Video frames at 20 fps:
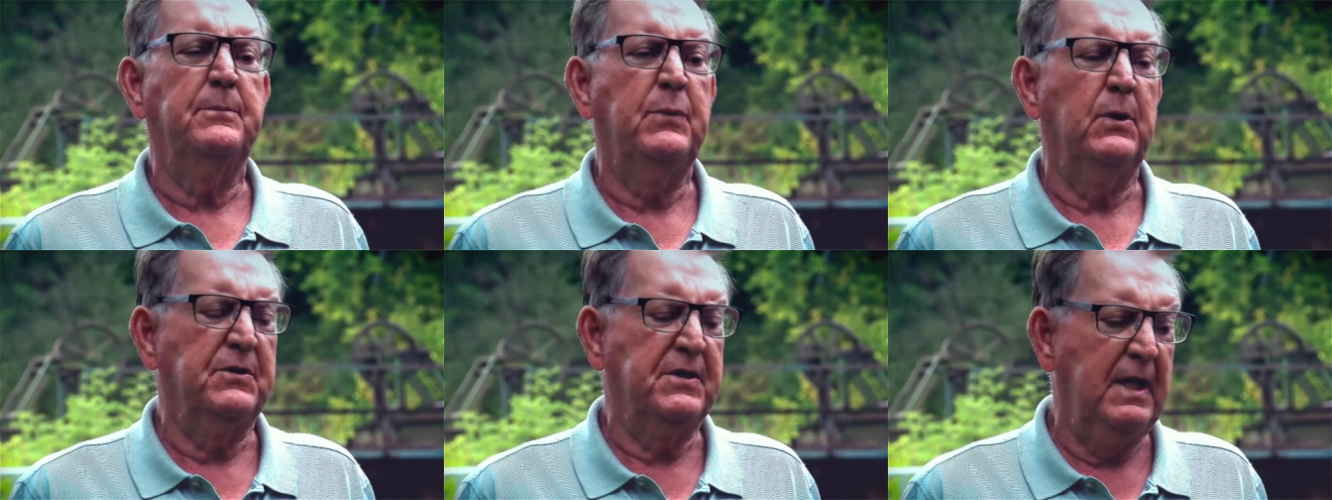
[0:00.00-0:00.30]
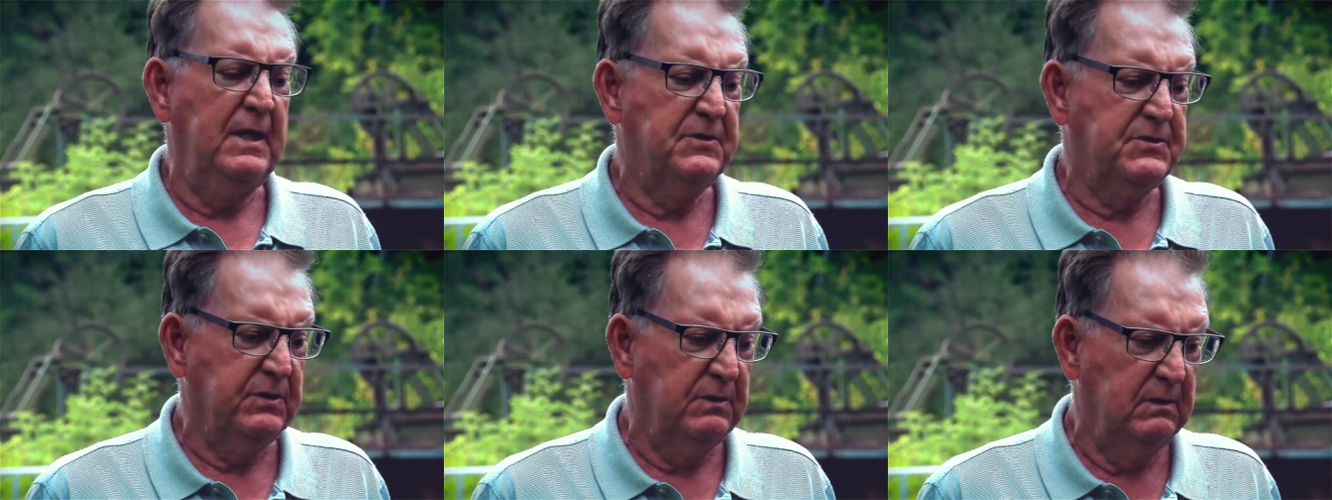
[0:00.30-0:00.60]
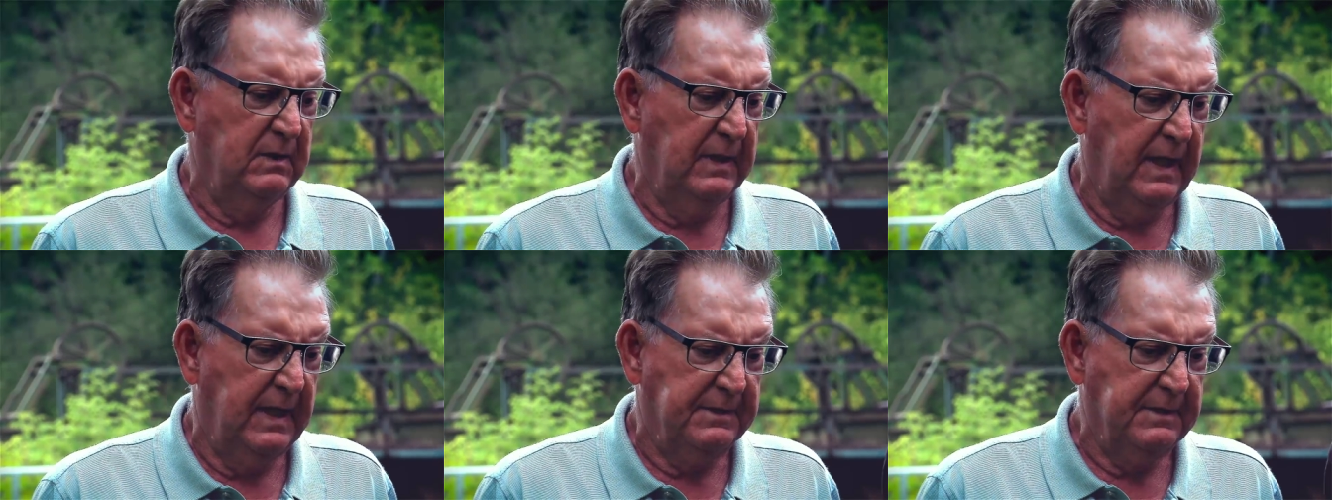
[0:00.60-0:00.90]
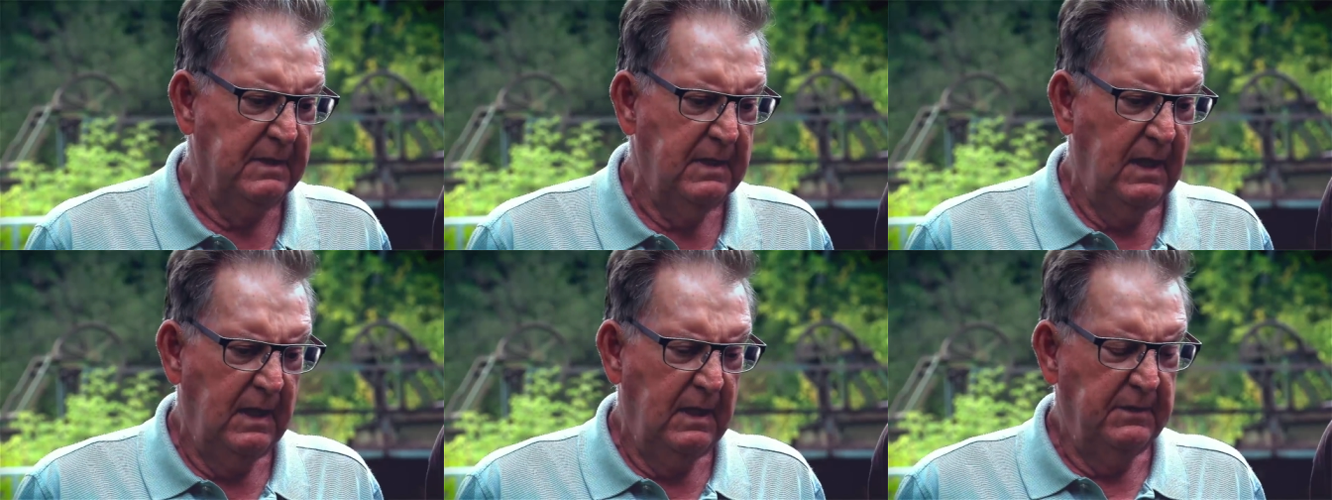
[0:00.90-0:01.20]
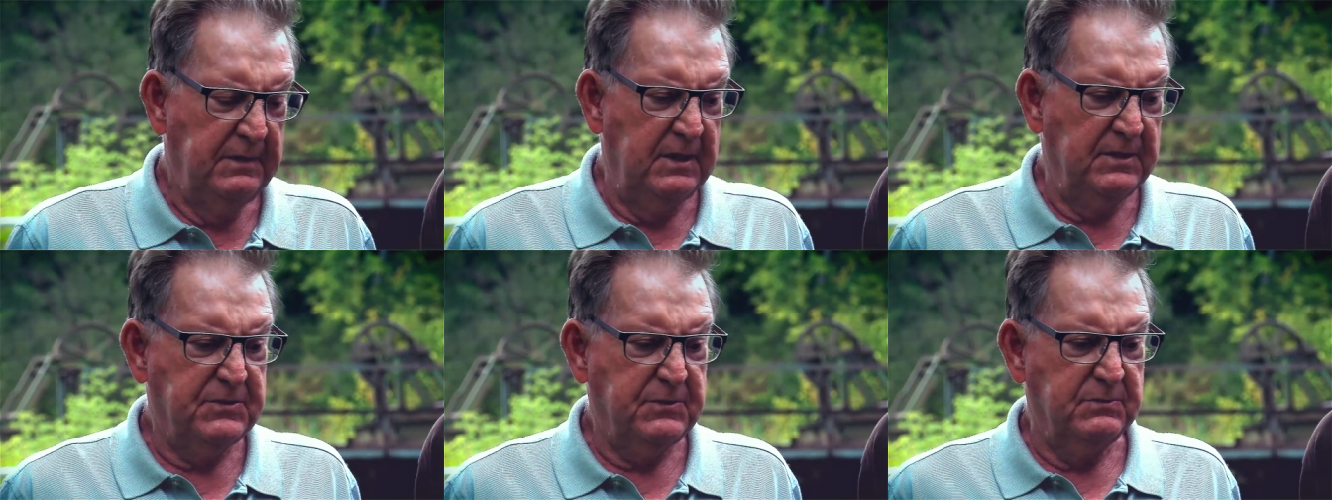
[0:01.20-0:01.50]
potential that
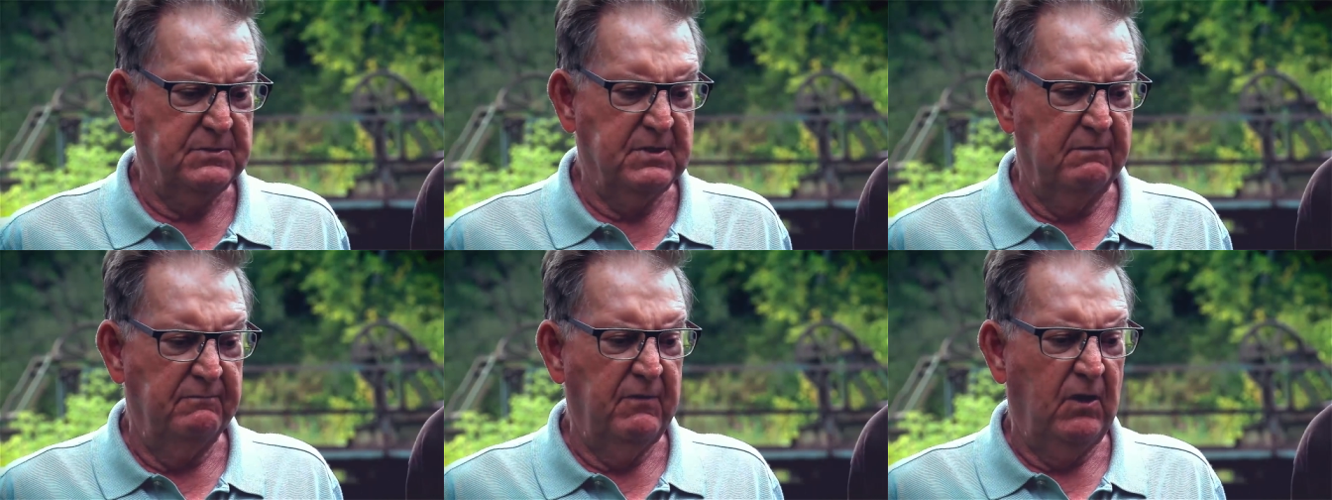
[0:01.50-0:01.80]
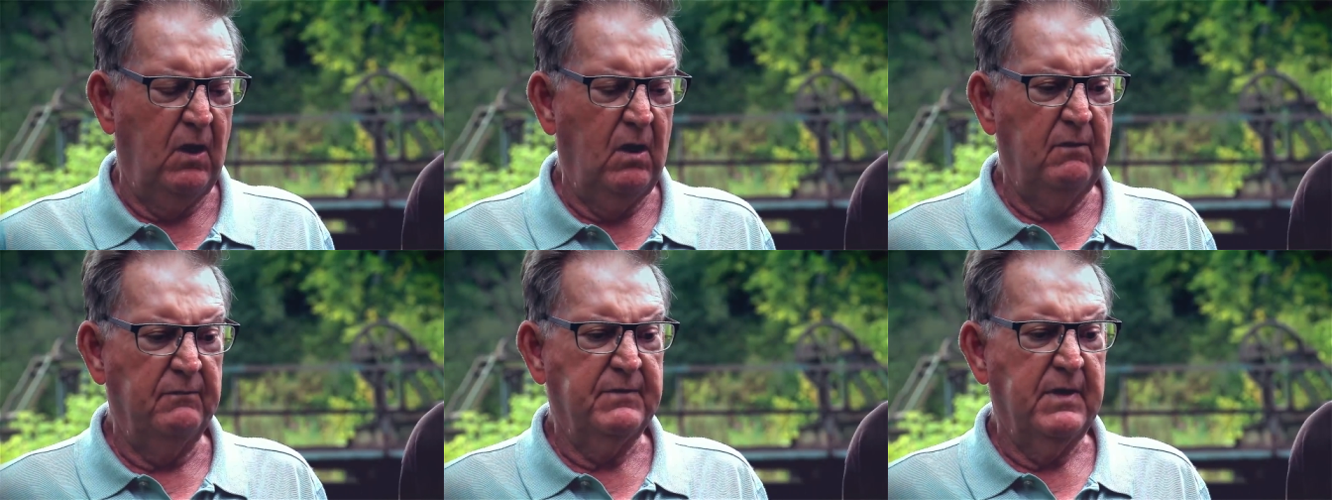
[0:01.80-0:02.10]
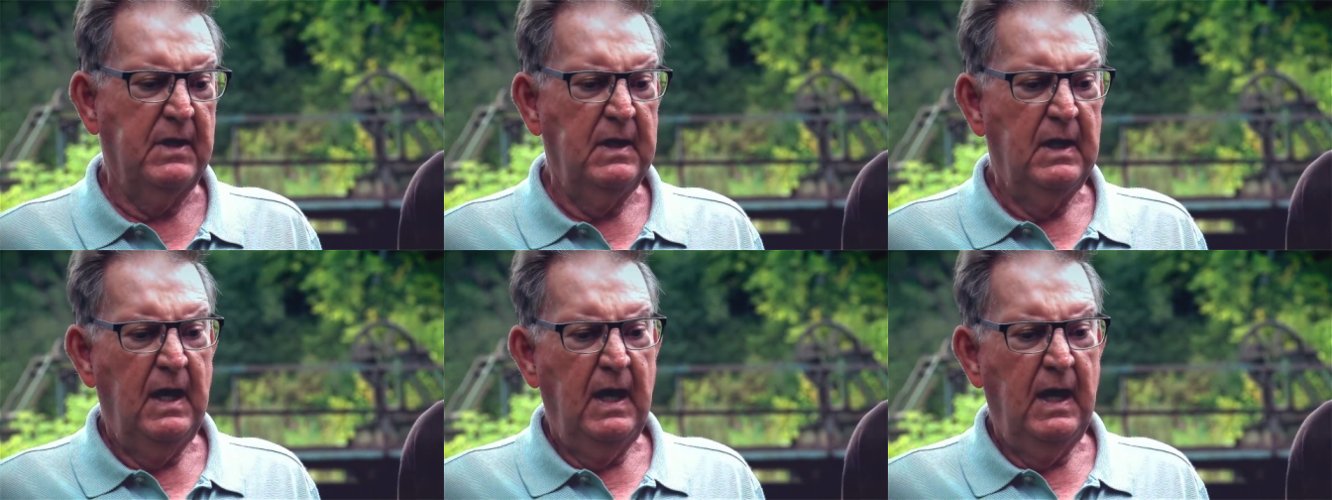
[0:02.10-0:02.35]
this was involved.